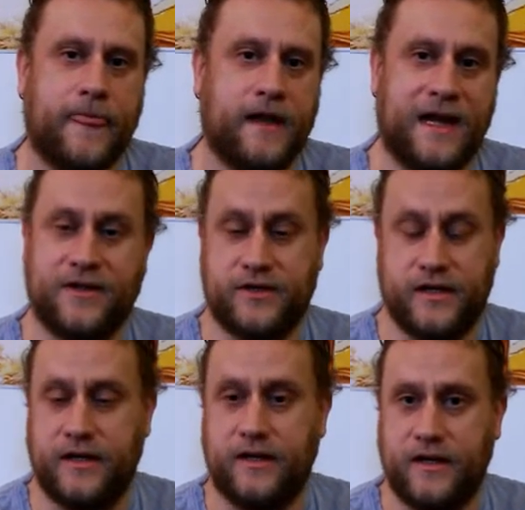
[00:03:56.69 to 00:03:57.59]
And
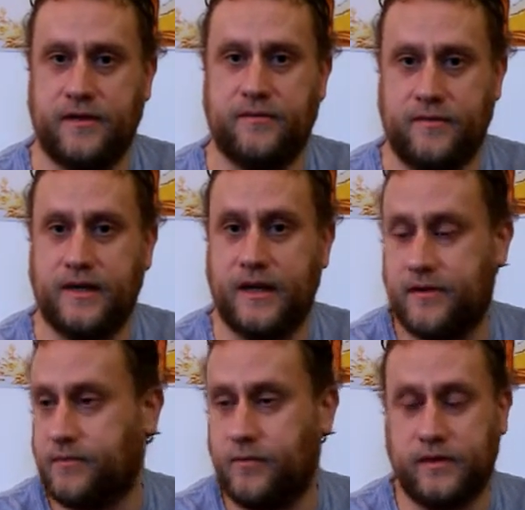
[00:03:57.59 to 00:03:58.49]
actually,
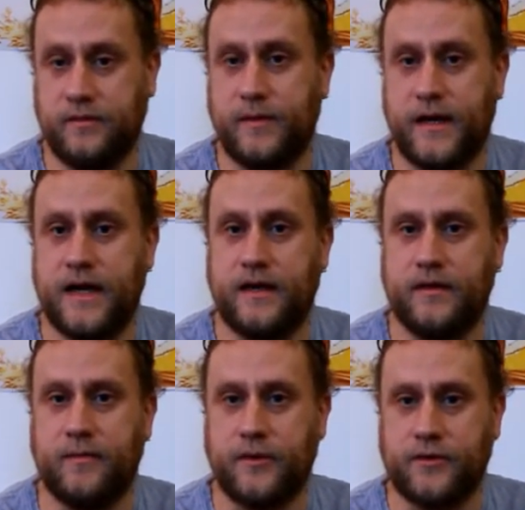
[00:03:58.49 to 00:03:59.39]
there will be
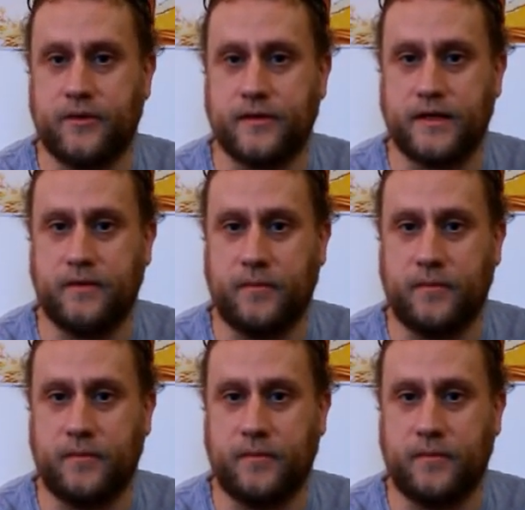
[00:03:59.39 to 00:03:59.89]
a majority in